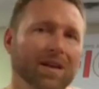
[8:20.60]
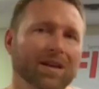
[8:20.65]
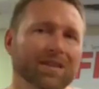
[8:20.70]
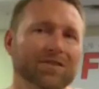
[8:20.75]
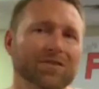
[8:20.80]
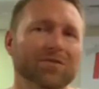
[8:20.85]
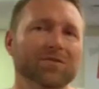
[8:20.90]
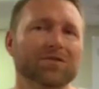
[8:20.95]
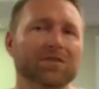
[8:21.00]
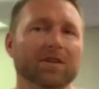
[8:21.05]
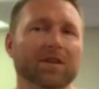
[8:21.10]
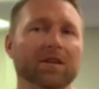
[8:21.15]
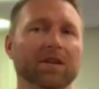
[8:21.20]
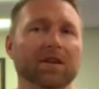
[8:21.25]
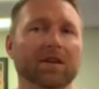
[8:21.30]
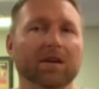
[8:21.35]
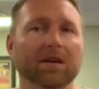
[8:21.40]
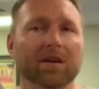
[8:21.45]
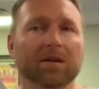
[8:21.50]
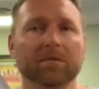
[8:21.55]
It's
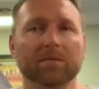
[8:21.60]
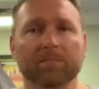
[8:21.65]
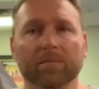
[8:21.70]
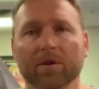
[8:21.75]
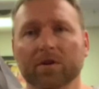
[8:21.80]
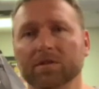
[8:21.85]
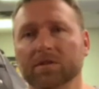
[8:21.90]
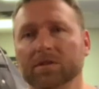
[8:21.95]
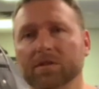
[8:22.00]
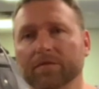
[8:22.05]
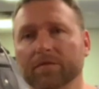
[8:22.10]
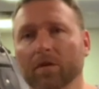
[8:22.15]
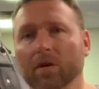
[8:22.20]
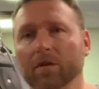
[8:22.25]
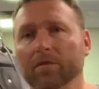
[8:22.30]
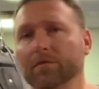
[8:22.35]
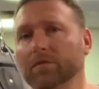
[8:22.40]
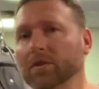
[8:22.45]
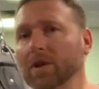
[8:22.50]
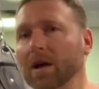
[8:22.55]
usually the person's
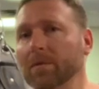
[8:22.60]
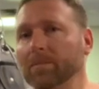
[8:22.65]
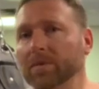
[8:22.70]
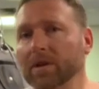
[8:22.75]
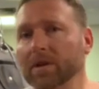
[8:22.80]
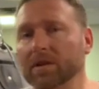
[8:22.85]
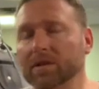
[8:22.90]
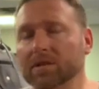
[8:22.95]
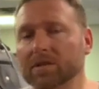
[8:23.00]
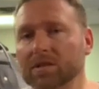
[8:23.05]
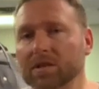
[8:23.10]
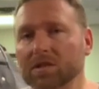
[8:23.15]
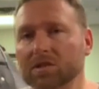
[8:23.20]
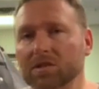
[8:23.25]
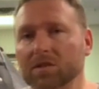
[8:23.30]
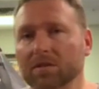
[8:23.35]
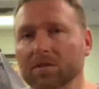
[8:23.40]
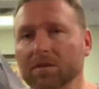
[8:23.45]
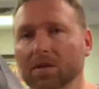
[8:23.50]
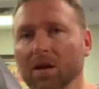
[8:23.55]
fault for not being
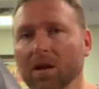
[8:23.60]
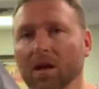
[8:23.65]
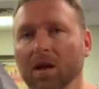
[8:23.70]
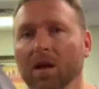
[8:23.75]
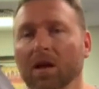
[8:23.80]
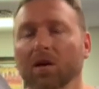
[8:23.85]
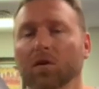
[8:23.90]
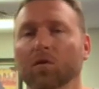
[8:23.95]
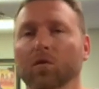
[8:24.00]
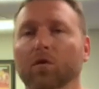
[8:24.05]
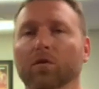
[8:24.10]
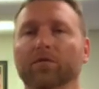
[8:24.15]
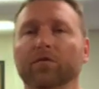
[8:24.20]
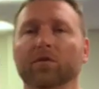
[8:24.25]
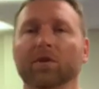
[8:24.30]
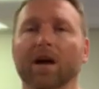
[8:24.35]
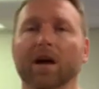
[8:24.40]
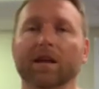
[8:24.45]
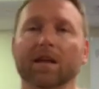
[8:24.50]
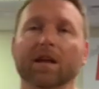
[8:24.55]
consistent or for
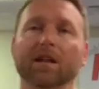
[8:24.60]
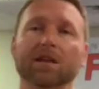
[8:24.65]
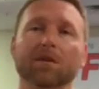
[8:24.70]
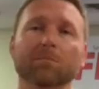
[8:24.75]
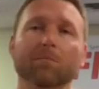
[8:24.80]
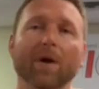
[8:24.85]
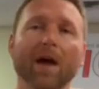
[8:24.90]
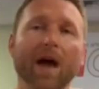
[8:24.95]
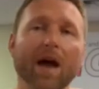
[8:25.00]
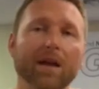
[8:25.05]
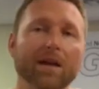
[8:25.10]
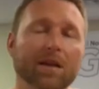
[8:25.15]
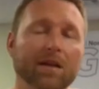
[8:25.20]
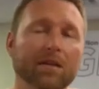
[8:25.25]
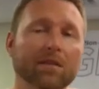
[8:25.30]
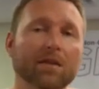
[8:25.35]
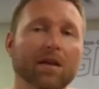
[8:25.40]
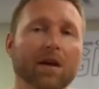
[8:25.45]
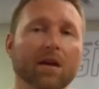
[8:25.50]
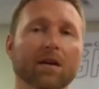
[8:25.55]
not getting back
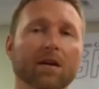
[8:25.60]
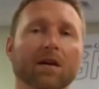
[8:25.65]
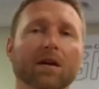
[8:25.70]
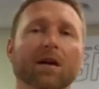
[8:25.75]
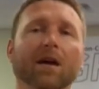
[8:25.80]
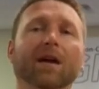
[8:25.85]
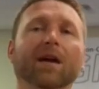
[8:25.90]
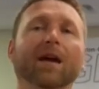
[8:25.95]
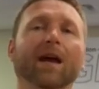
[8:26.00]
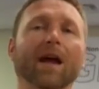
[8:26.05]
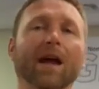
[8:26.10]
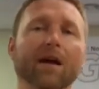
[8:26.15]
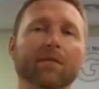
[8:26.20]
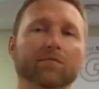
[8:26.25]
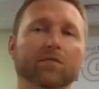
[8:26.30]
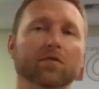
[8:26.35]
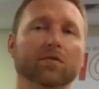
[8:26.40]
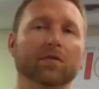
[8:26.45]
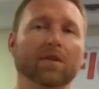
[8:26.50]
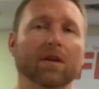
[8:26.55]
in there
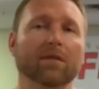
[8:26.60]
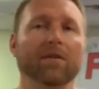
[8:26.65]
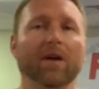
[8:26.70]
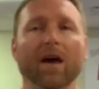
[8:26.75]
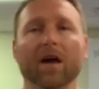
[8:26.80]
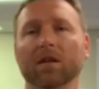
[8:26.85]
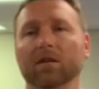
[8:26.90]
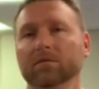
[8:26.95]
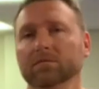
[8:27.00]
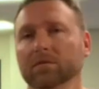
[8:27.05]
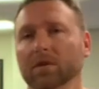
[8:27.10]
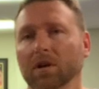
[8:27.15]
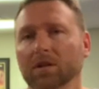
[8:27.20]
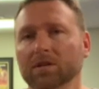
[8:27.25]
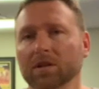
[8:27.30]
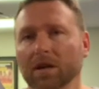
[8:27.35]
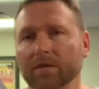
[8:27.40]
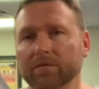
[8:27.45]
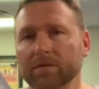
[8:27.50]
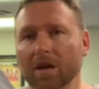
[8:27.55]
after they've had a
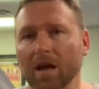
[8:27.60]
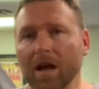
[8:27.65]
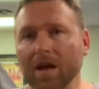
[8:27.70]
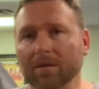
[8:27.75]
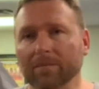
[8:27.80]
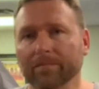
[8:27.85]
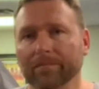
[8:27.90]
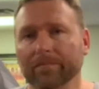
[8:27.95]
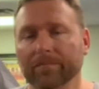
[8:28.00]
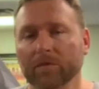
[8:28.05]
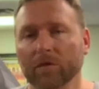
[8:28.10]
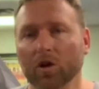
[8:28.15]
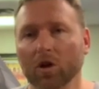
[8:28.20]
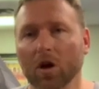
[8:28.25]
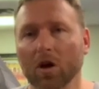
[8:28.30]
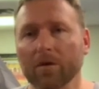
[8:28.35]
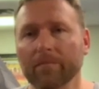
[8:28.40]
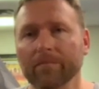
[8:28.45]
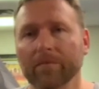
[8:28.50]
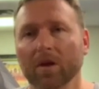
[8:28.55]
tough time, you
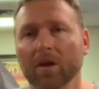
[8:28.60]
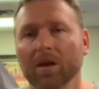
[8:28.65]
know?